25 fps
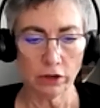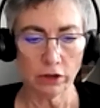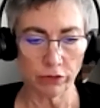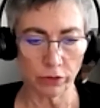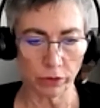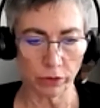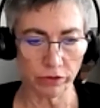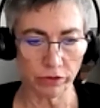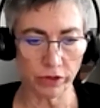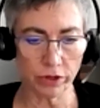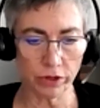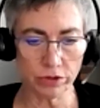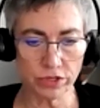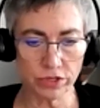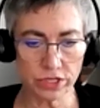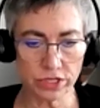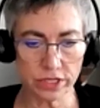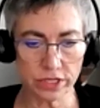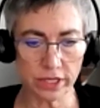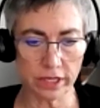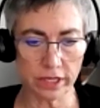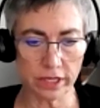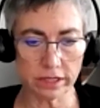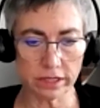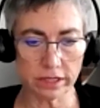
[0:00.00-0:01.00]
for those
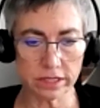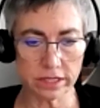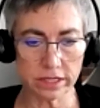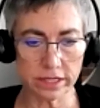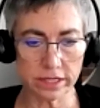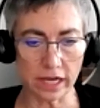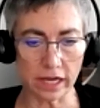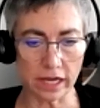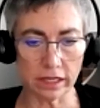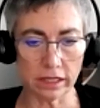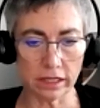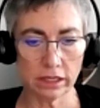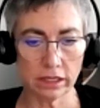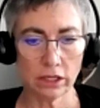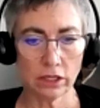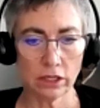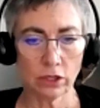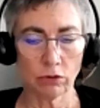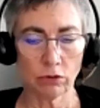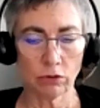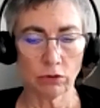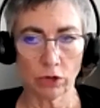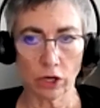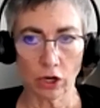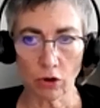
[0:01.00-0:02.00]
things that
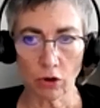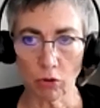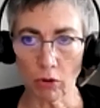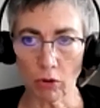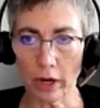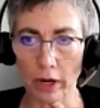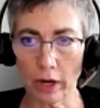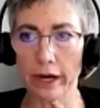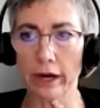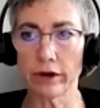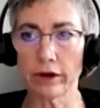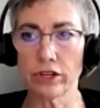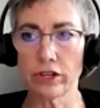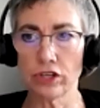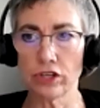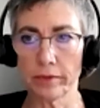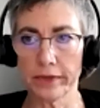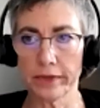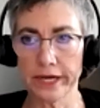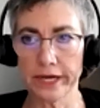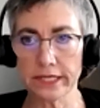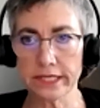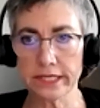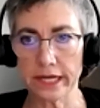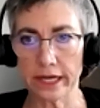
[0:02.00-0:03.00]
require
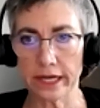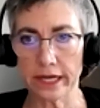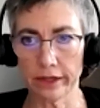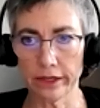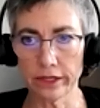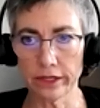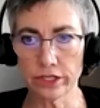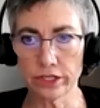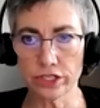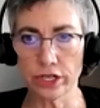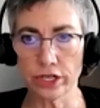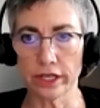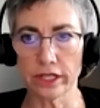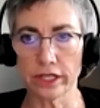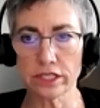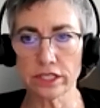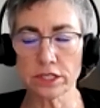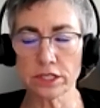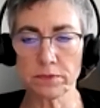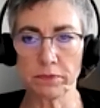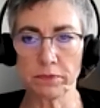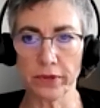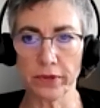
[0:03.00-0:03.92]
human intelligence,